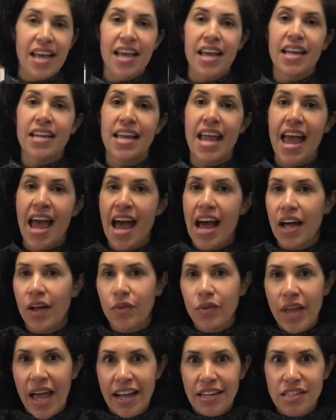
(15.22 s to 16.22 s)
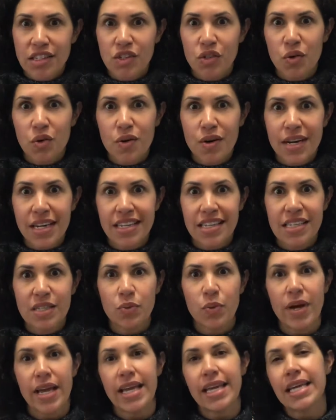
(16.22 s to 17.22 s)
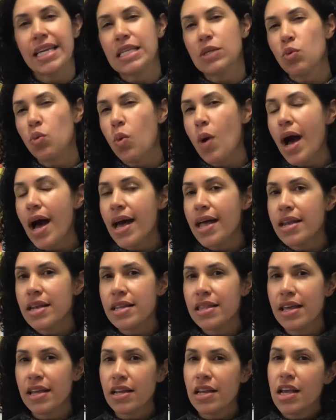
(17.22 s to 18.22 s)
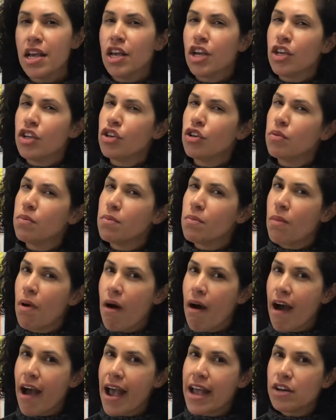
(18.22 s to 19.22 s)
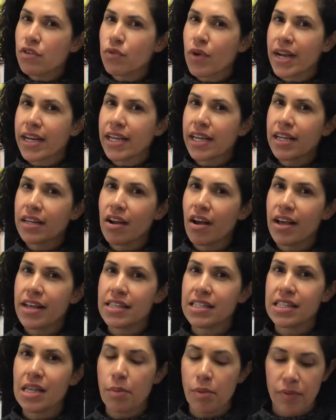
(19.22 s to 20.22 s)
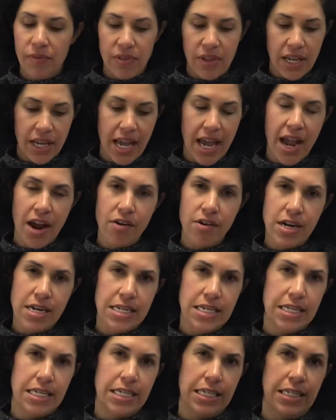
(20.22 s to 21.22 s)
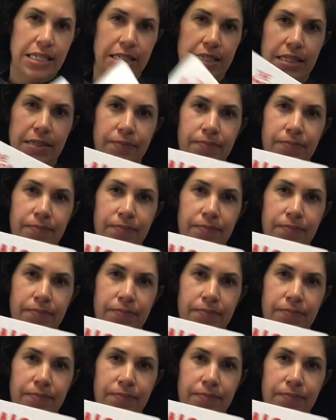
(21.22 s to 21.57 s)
Now, our story this week is one that you might recognize some of the characters.